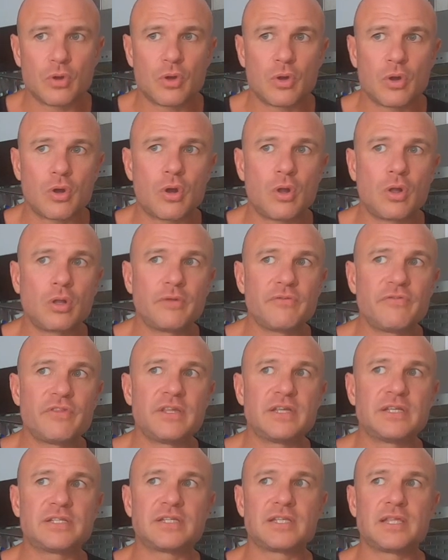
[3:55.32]
all of
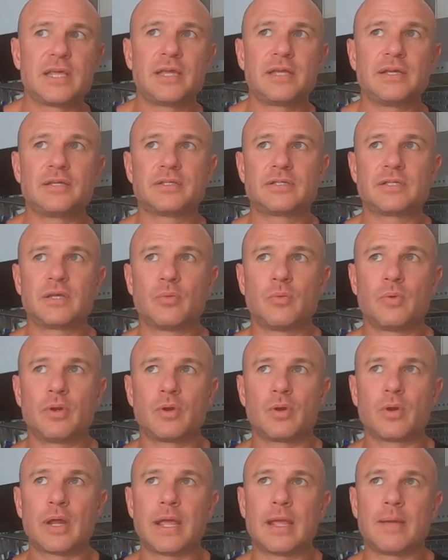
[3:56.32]
these things that we
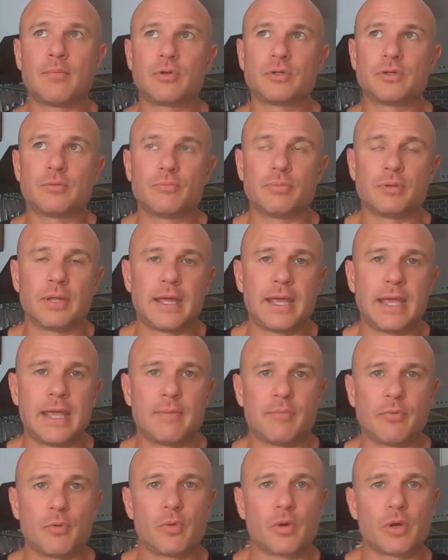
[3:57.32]
are able to
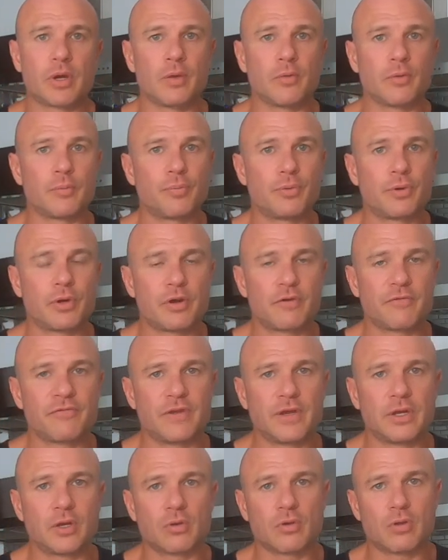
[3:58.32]
blame, that we are able to put our
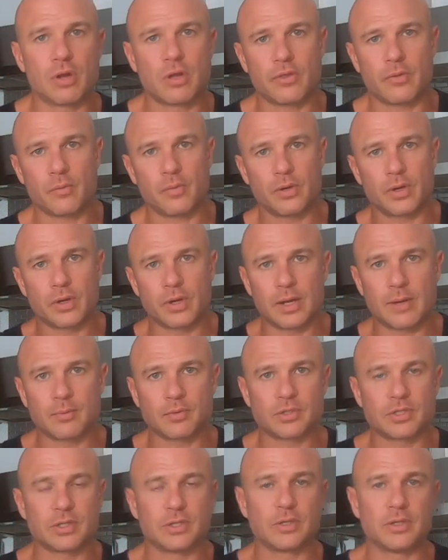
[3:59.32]
finger on, that we are able
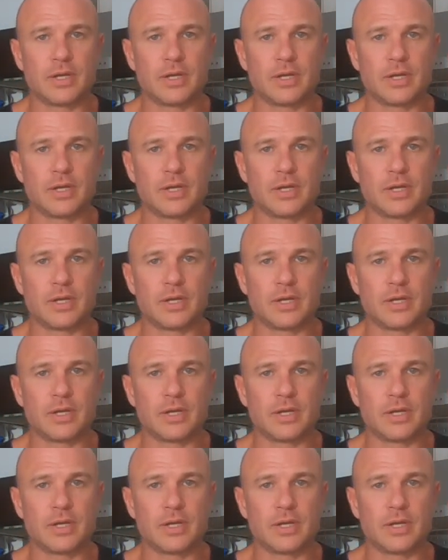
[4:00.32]
to